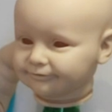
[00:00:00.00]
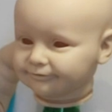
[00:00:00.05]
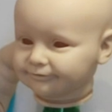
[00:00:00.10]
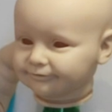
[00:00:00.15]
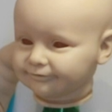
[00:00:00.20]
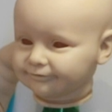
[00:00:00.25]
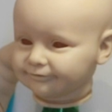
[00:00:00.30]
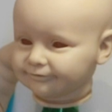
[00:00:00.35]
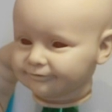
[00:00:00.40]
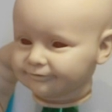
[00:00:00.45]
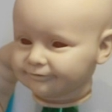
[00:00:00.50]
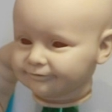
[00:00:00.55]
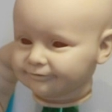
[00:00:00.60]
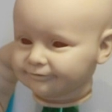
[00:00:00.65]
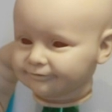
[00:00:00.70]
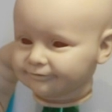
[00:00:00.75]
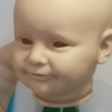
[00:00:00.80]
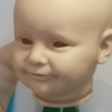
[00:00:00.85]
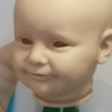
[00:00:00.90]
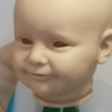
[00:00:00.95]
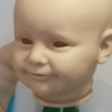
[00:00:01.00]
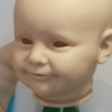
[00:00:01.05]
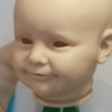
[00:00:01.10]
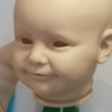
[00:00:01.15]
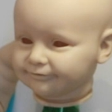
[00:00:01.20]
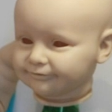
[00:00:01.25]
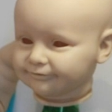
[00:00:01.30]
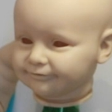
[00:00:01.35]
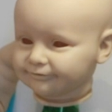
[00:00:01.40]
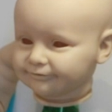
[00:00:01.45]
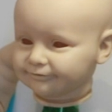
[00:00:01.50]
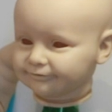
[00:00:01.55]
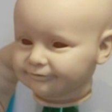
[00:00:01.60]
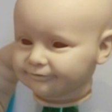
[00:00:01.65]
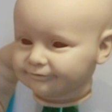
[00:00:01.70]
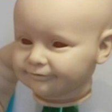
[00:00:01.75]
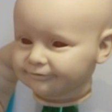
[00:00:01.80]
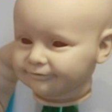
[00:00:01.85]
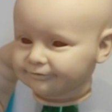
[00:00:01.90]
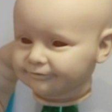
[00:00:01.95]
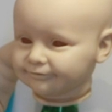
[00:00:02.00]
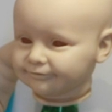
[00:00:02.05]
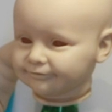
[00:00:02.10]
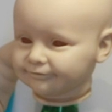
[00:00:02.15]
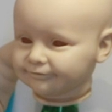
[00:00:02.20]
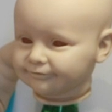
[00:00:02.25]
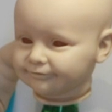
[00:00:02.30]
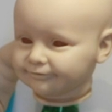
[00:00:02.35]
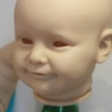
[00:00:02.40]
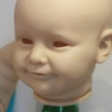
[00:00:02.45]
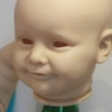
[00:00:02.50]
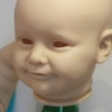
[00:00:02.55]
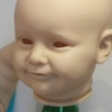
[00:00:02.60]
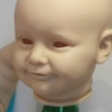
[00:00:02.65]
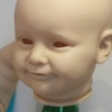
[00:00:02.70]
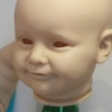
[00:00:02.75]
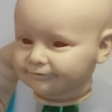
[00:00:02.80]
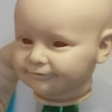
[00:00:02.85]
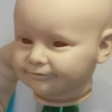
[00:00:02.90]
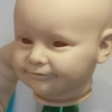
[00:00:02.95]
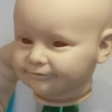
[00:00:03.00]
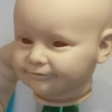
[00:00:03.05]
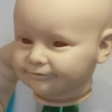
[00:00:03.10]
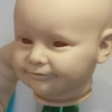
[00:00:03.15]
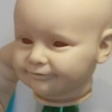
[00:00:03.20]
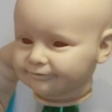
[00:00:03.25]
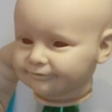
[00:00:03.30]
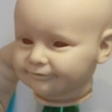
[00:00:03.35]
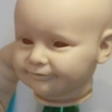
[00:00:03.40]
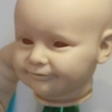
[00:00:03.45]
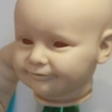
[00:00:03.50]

(no one is talking)